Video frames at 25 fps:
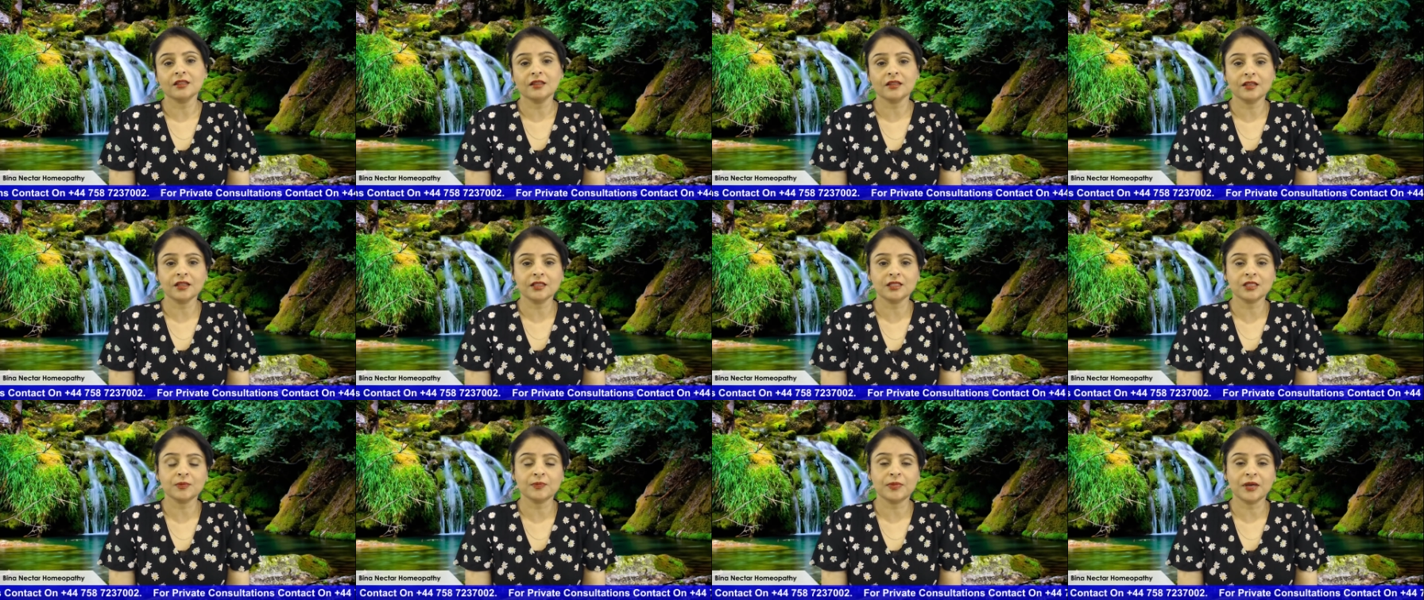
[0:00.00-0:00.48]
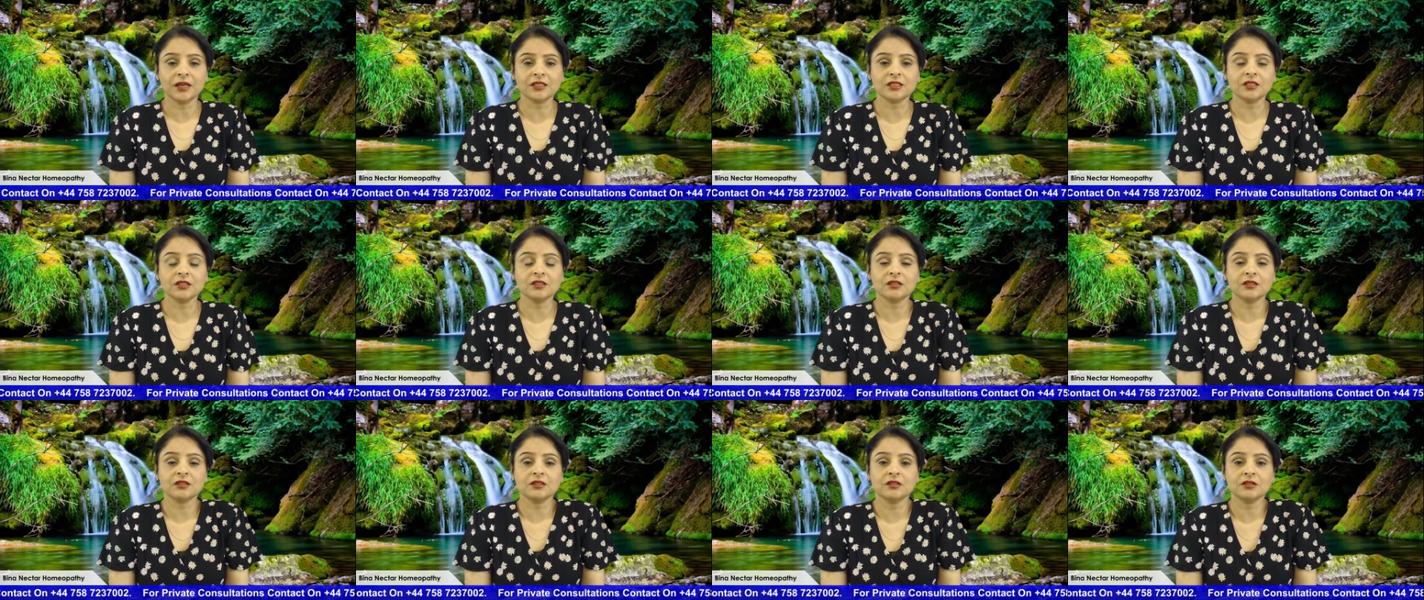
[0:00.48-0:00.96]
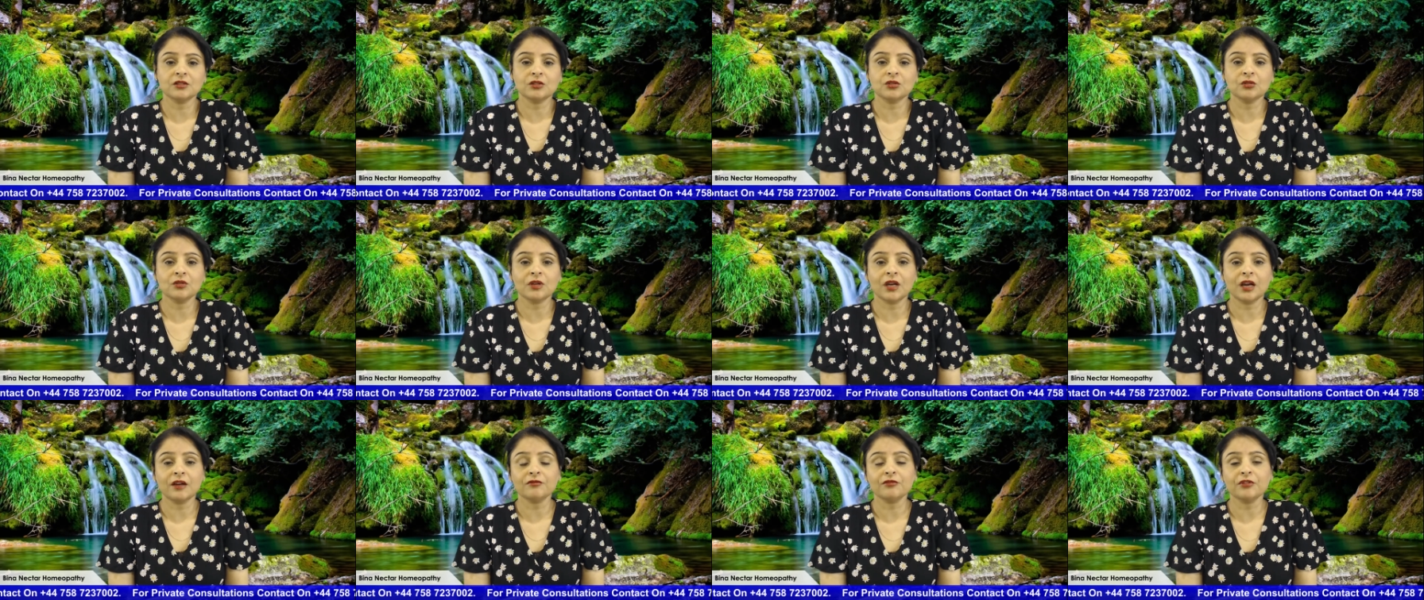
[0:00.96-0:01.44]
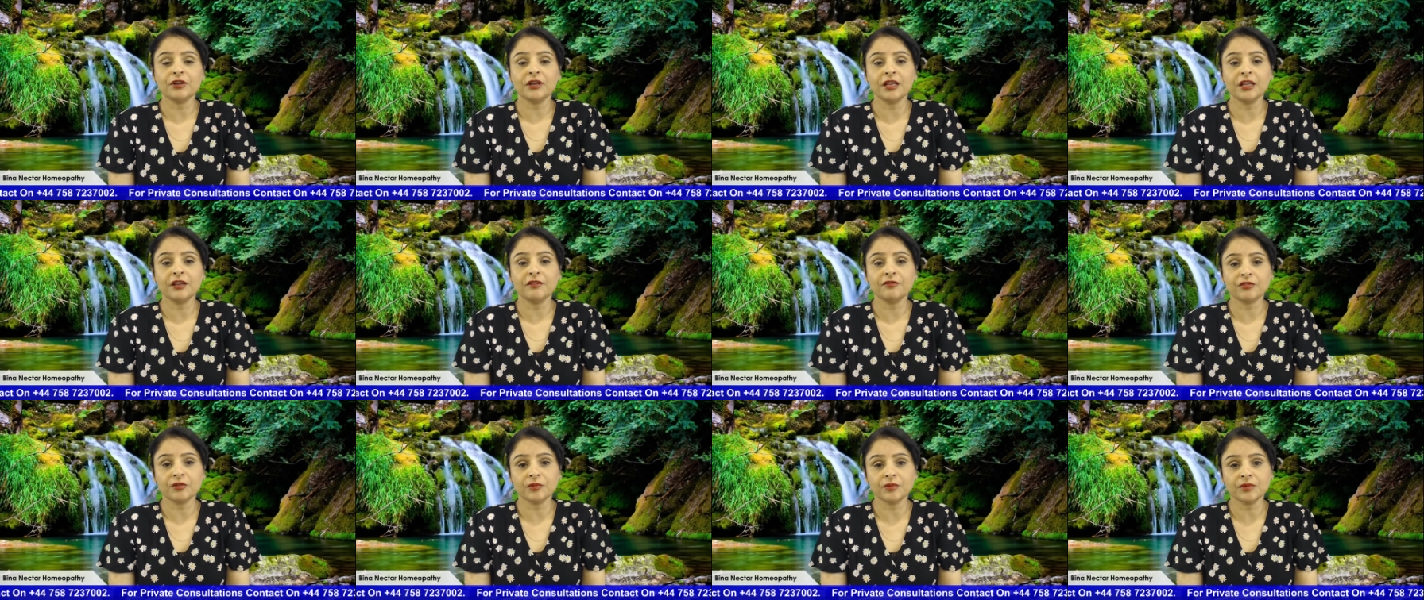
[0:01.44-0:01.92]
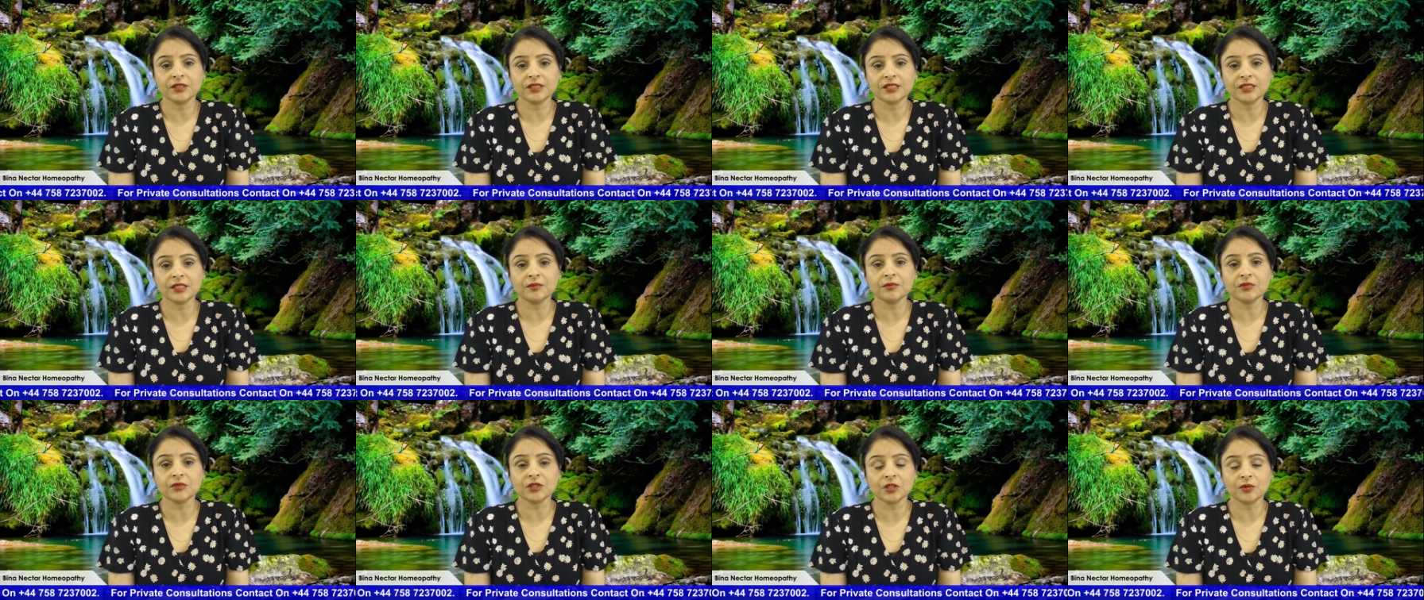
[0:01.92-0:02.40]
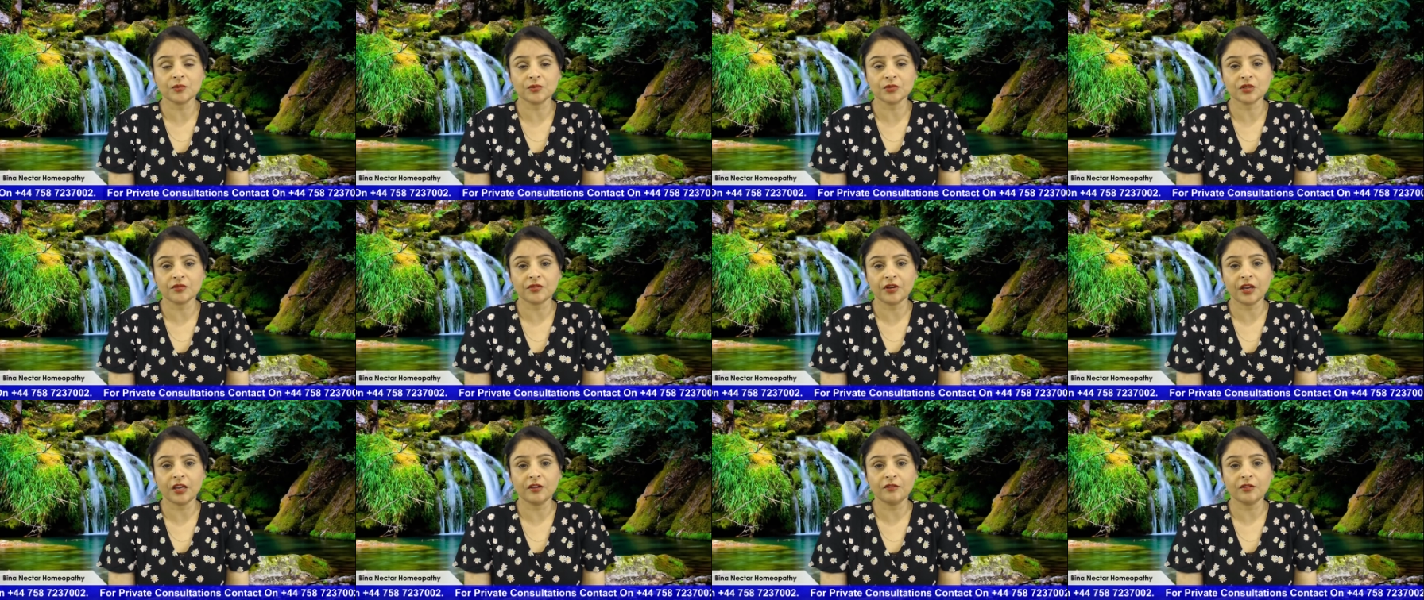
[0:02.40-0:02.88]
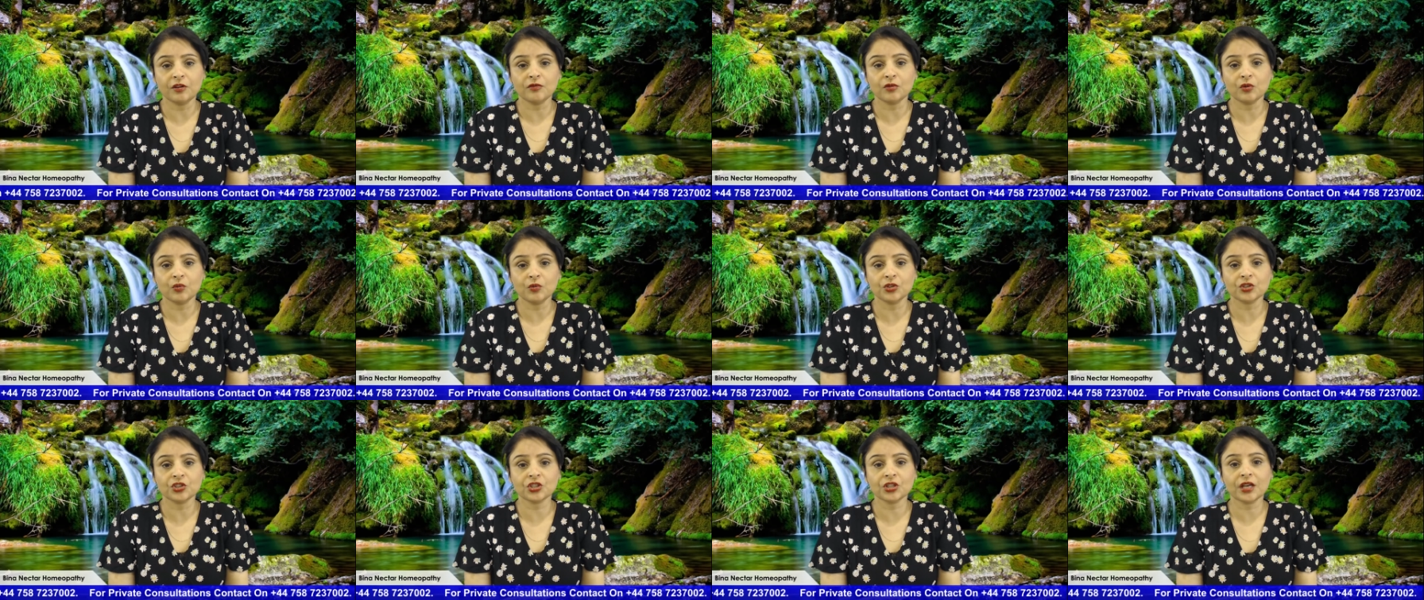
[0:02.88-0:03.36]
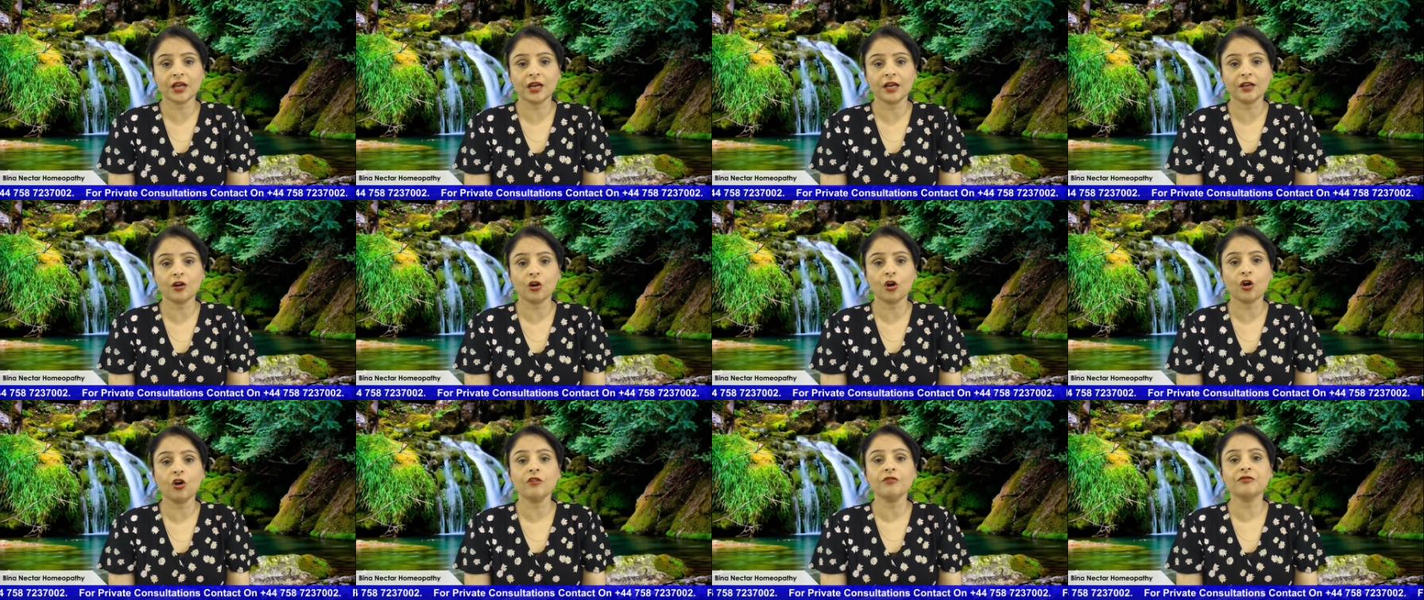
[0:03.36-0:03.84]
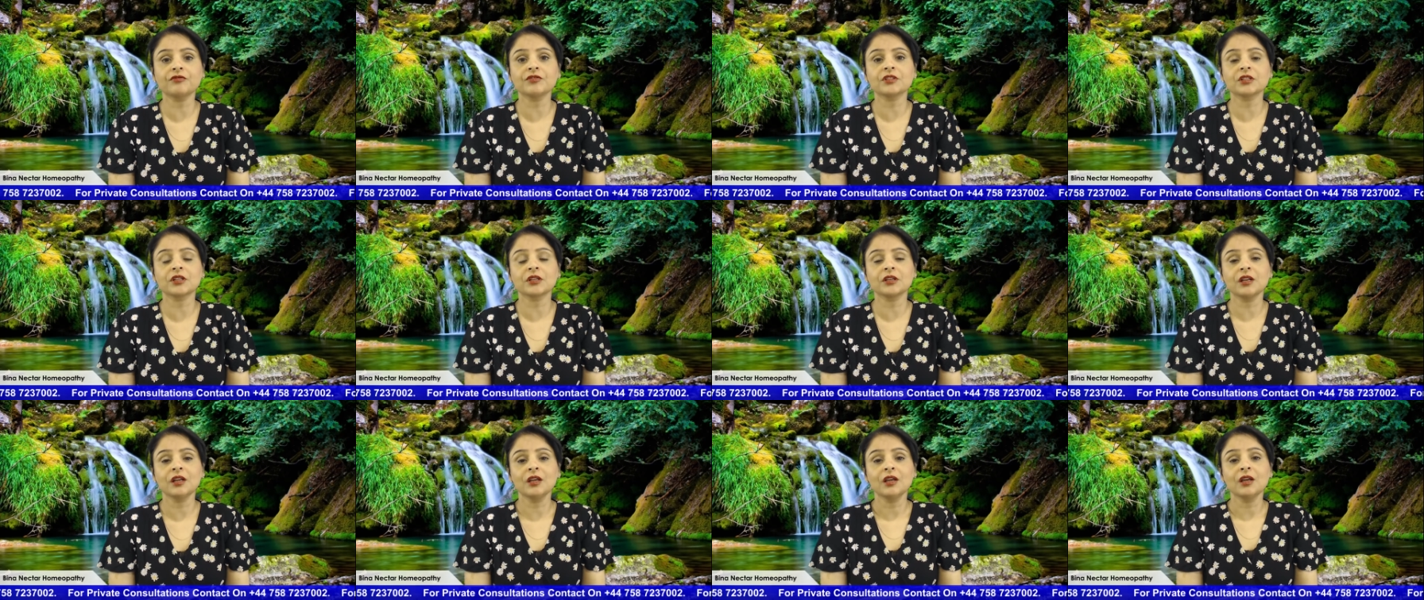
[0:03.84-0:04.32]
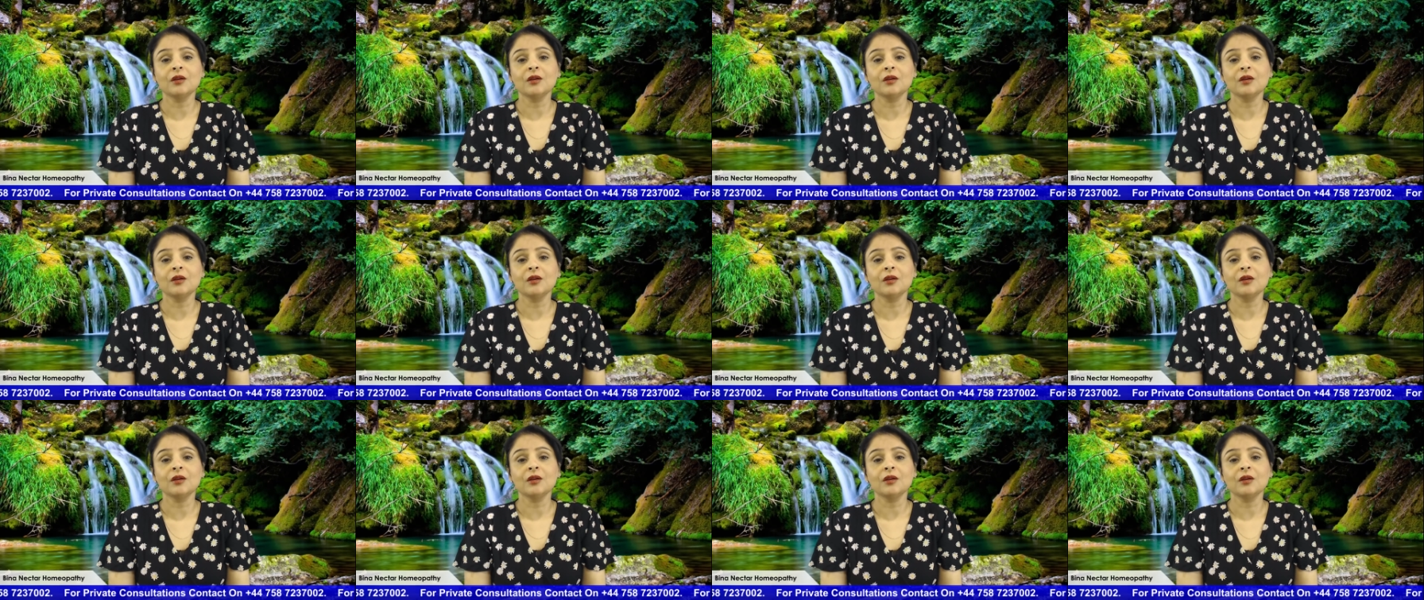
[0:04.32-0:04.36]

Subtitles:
it's better to have relief from the symptoms of hay fever, which can often